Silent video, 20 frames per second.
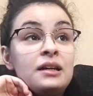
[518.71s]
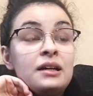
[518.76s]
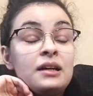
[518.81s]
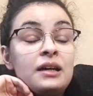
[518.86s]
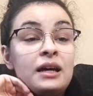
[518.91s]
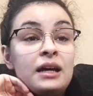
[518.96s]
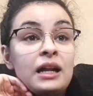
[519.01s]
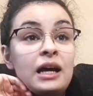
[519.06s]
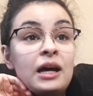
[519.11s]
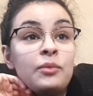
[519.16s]

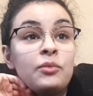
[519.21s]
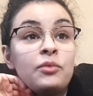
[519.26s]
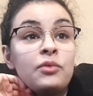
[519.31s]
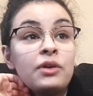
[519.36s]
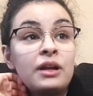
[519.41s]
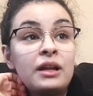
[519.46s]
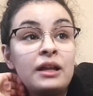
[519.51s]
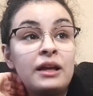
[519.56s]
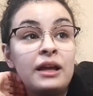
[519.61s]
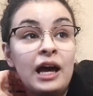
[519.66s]
And I'm
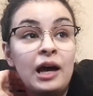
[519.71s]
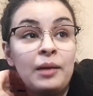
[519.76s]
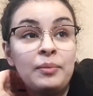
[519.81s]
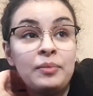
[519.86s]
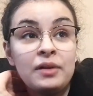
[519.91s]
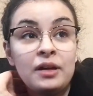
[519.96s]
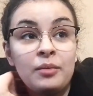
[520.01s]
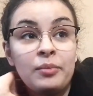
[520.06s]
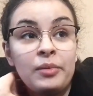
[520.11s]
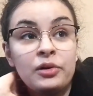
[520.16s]
really
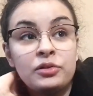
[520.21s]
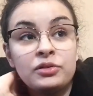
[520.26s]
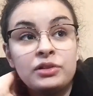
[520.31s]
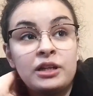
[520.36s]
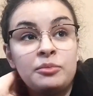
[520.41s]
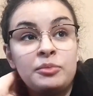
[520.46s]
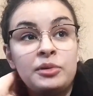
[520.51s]
happy about that,